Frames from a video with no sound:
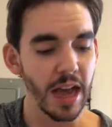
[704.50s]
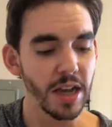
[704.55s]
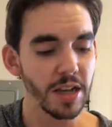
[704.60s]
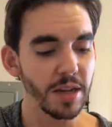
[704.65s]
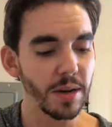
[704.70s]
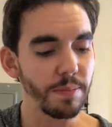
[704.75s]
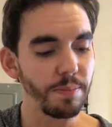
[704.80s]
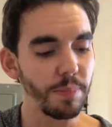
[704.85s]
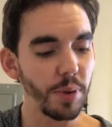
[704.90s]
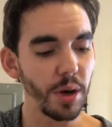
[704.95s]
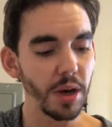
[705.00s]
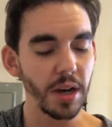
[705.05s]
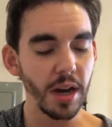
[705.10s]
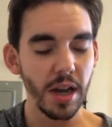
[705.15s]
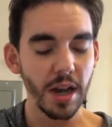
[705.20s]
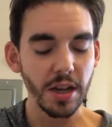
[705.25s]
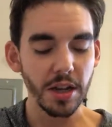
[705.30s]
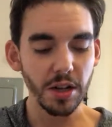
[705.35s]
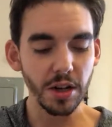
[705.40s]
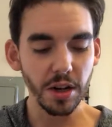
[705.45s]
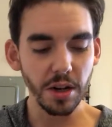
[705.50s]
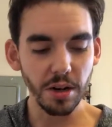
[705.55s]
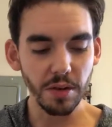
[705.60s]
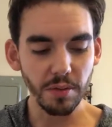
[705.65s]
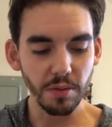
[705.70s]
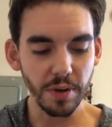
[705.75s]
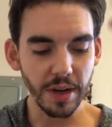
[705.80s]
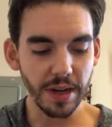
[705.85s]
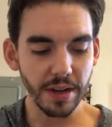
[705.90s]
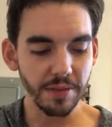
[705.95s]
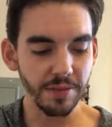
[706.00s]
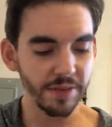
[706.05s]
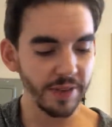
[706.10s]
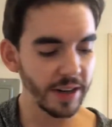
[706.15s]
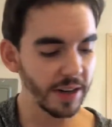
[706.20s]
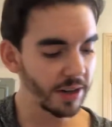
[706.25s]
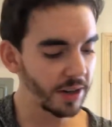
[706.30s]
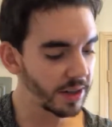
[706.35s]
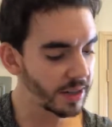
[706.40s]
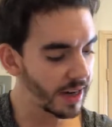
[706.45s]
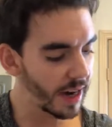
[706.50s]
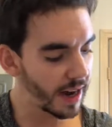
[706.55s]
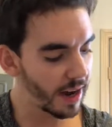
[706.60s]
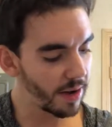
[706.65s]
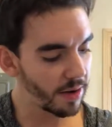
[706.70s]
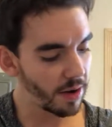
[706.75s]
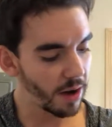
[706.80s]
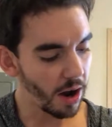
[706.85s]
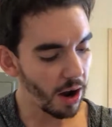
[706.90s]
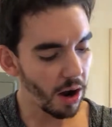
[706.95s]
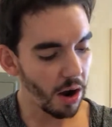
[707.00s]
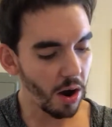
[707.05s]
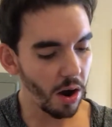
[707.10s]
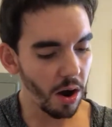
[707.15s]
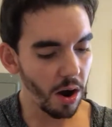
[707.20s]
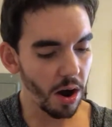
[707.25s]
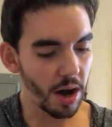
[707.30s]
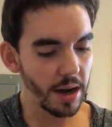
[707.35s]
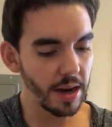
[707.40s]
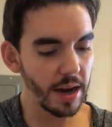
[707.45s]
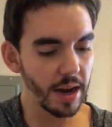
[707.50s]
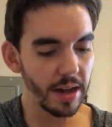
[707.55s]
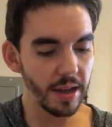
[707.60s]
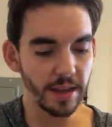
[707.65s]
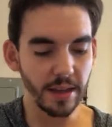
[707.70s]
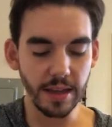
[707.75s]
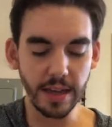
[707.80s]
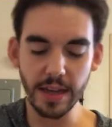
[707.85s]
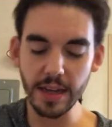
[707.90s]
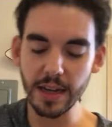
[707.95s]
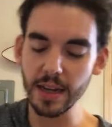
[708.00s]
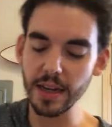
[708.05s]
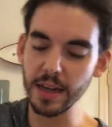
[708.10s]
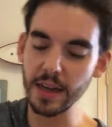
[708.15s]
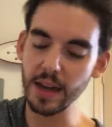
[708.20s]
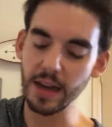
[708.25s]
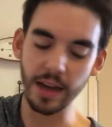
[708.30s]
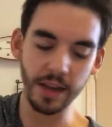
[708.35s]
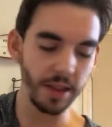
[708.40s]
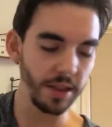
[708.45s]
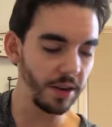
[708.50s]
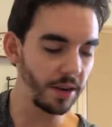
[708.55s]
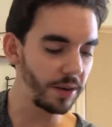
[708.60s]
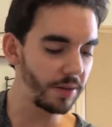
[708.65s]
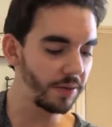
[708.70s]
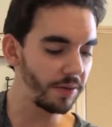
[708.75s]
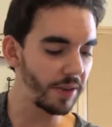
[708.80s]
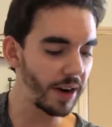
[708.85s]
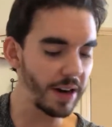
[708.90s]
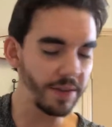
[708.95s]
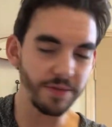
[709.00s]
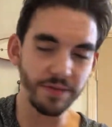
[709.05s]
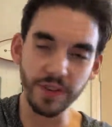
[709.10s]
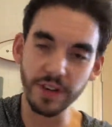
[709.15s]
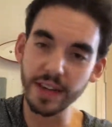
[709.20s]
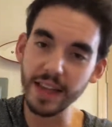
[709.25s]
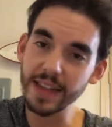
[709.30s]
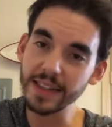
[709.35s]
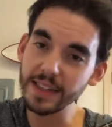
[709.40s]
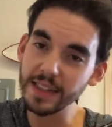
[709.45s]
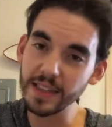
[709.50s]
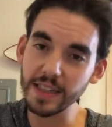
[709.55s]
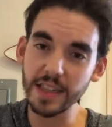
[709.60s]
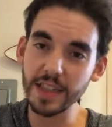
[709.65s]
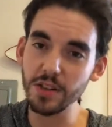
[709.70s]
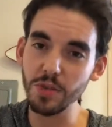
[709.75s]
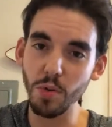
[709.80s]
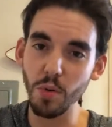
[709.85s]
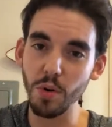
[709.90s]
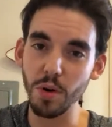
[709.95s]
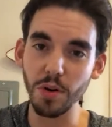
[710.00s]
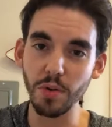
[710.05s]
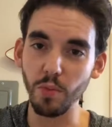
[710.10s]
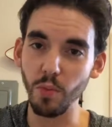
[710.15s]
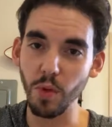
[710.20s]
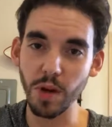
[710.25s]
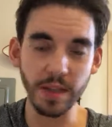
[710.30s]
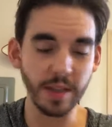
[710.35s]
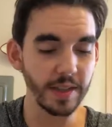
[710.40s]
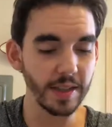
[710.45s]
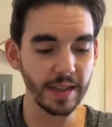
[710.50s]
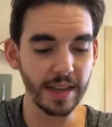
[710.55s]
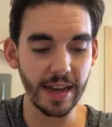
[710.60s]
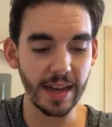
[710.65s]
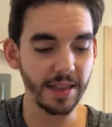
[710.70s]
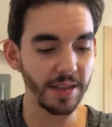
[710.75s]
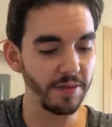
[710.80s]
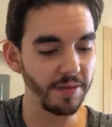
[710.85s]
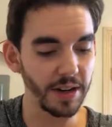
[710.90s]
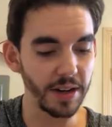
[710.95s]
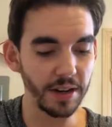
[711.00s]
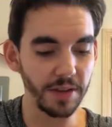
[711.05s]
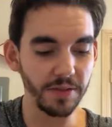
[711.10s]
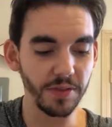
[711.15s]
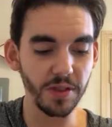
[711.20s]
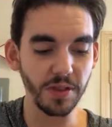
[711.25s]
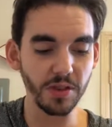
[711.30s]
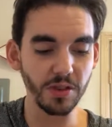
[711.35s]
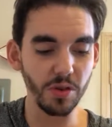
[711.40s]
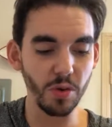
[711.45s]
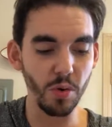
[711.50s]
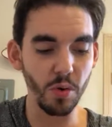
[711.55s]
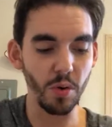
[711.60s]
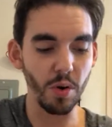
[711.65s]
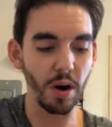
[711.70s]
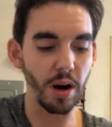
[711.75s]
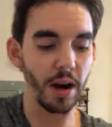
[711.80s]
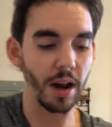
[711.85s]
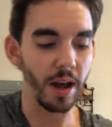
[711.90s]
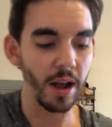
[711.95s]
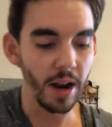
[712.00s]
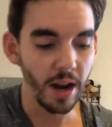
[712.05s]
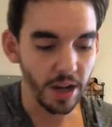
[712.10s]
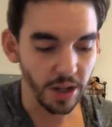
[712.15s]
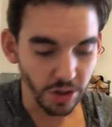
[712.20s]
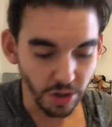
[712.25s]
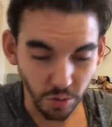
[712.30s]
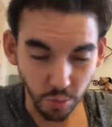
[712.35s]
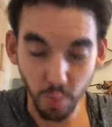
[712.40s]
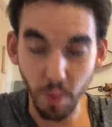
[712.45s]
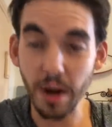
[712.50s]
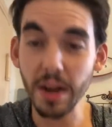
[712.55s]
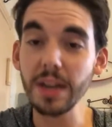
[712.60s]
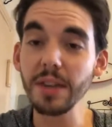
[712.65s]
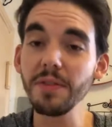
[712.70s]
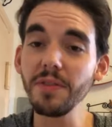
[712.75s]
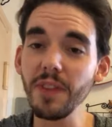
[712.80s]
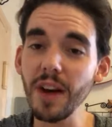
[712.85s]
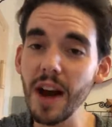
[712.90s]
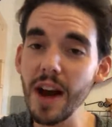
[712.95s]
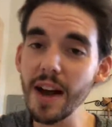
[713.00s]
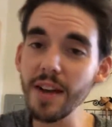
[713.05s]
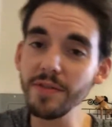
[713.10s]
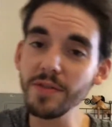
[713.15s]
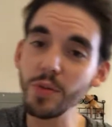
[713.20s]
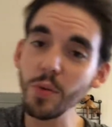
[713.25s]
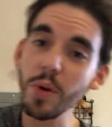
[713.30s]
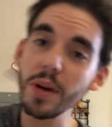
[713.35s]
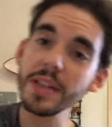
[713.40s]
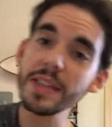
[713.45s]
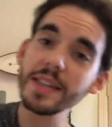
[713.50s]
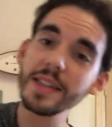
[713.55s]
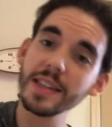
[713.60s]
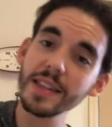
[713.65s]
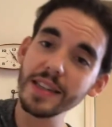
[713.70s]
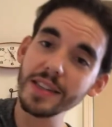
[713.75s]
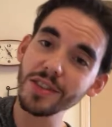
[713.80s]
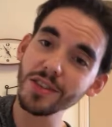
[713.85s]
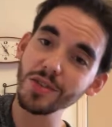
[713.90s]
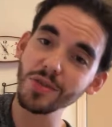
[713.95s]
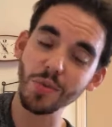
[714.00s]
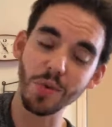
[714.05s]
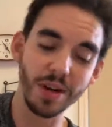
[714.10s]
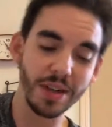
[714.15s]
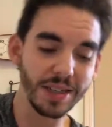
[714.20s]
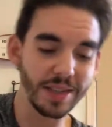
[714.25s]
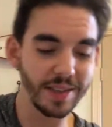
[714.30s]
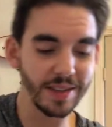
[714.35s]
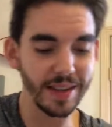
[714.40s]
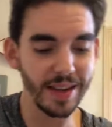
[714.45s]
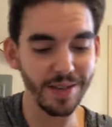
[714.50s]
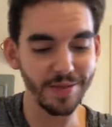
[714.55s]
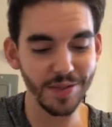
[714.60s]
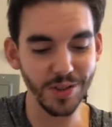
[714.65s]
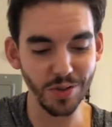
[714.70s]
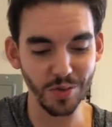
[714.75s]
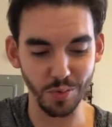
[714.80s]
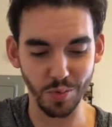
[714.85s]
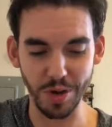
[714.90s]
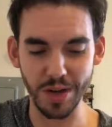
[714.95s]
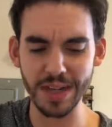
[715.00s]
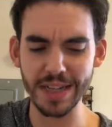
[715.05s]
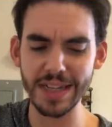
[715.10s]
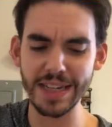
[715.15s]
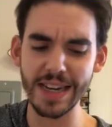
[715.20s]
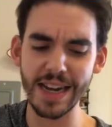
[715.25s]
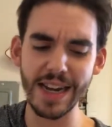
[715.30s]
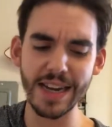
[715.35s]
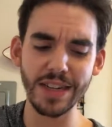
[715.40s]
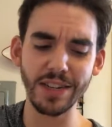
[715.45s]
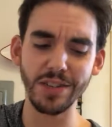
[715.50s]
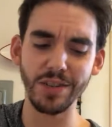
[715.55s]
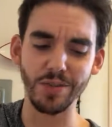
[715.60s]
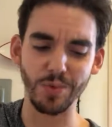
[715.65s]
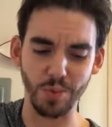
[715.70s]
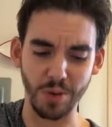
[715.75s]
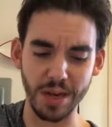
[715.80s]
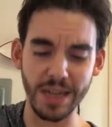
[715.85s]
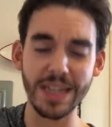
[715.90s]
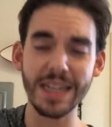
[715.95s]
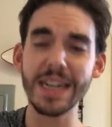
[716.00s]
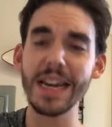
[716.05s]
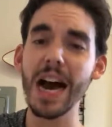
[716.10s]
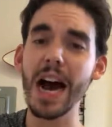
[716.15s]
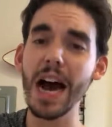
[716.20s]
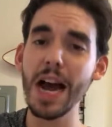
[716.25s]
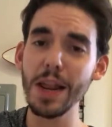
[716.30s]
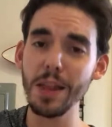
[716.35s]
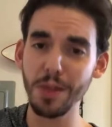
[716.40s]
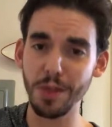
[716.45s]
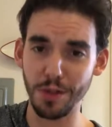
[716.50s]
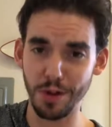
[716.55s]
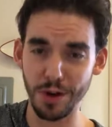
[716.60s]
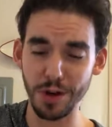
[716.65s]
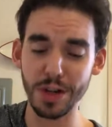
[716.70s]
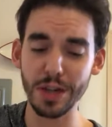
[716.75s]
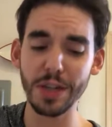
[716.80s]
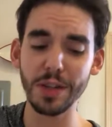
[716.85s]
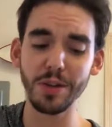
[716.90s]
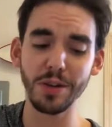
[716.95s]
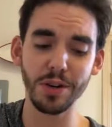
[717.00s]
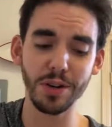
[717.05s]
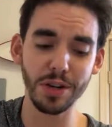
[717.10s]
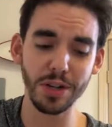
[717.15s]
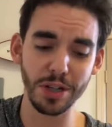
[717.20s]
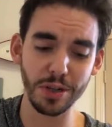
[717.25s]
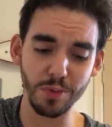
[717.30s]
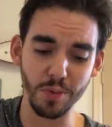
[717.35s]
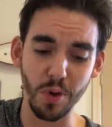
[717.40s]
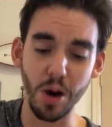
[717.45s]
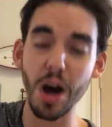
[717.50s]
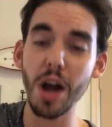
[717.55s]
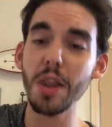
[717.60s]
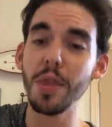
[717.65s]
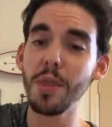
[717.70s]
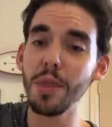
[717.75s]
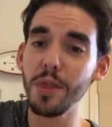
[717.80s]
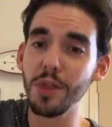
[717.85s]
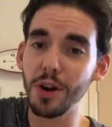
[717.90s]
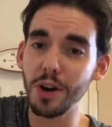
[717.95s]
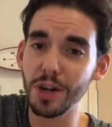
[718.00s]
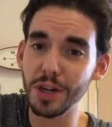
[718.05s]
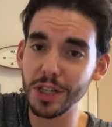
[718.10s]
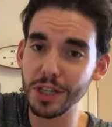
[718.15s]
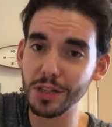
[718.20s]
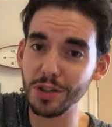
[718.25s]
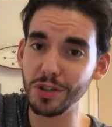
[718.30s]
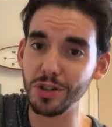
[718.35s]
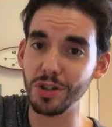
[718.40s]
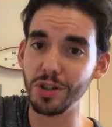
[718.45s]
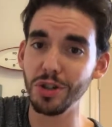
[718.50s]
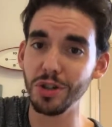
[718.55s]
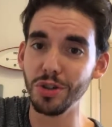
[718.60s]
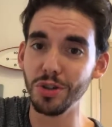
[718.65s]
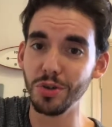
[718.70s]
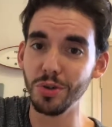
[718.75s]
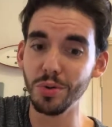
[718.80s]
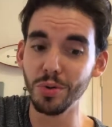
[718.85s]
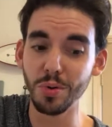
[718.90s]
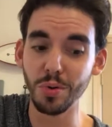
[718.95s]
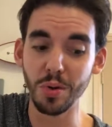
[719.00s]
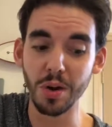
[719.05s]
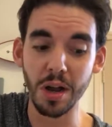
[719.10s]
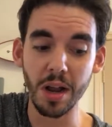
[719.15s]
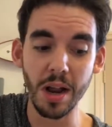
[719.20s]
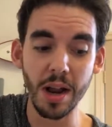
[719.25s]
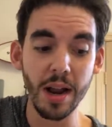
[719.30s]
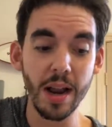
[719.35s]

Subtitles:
to put your ring finger down on the 3rd fret for that C chord. Once again, the very first chord. 25, 26, 27, 28, 29, 30, 31, 32,